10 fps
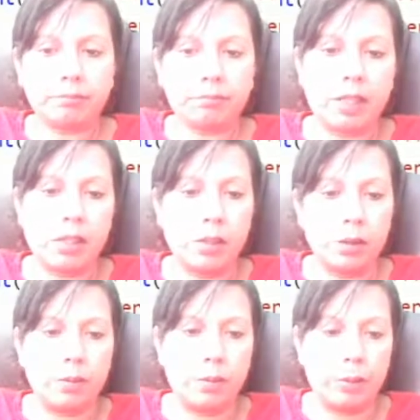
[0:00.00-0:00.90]

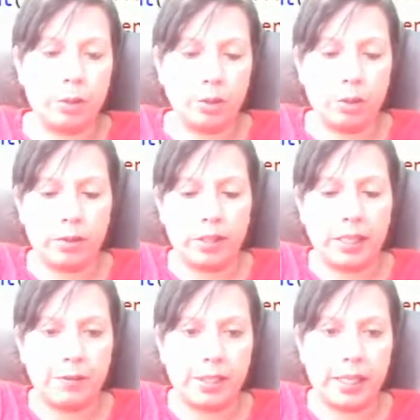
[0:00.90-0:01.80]
So we would do an
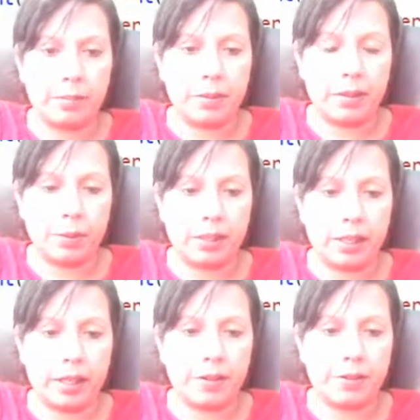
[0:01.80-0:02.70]
if statement, we'd
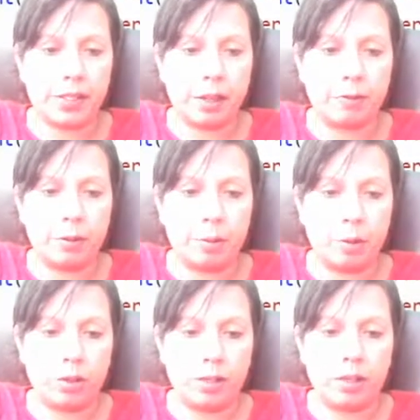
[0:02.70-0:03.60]
say if
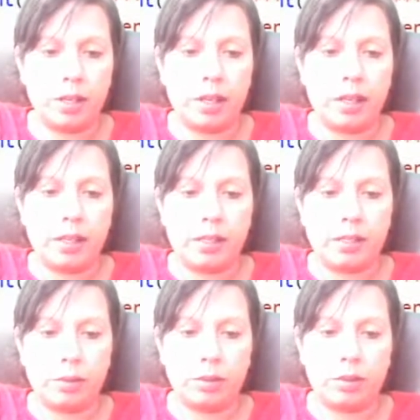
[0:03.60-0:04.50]
self-reported is
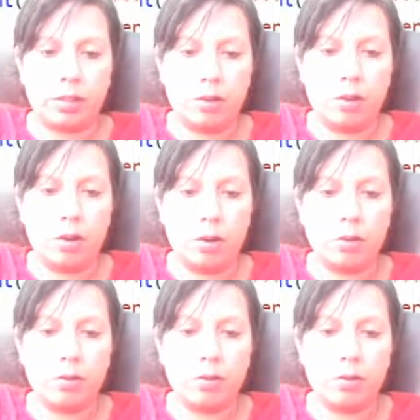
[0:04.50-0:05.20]
equal to no,